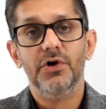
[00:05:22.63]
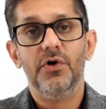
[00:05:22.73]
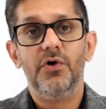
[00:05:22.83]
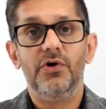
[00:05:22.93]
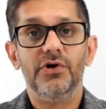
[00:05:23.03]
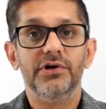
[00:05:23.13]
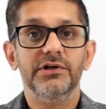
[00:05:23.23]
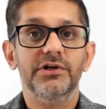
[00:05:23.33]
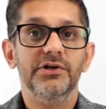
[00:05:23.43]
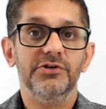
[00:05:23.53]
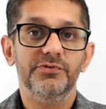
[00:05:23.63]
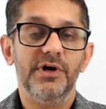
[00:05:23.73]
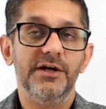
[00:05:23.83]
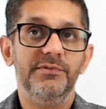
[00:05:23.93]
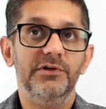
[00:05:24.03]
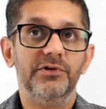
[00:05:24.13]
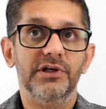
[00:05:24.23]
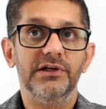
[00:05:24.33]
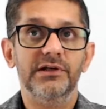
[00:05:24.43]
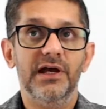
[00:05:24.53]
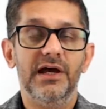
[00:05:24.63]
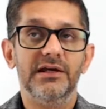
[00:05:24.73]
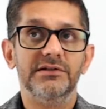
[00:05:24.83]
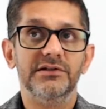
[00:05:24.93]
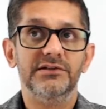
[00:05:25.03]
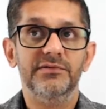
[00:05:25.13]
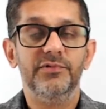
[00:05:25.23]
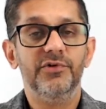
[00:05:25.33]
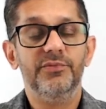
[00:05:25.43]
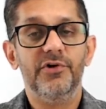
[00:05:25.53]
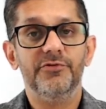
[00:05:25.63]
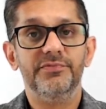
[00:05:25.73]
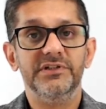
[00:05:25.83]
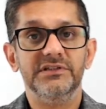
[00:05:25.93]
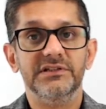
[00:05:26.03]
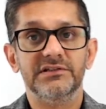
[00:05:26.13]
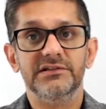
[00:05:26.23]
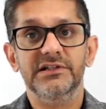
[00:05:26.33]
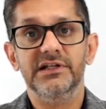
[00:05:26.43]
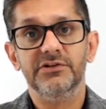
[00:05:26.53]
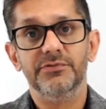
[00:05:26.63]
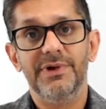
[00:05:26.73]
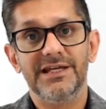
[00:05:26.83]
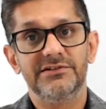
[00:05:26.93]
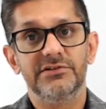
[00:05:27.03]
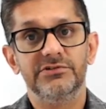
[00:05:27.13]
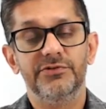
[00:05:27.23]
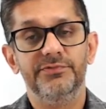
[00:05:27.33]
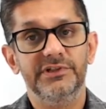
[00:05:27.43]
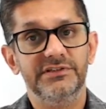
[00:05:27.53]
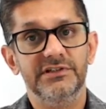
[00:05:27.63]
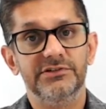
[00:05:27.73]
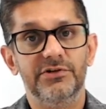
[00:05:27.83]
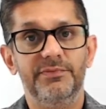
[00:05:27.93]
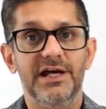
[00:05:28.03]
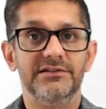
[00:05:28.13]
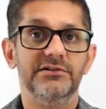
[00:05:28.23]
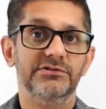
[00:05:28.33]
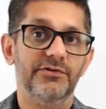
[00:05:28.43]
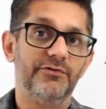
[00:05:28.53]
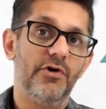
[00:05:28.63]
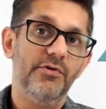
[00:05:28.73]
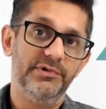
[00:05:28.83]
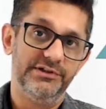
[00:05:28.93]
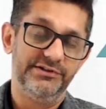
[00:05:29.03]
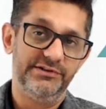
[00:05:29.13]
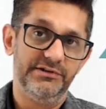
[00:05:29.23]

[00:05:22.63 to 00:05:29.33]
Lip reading: Or you might be looking at a diploma of business leading to bachelor's of business or bachelor's of commerce.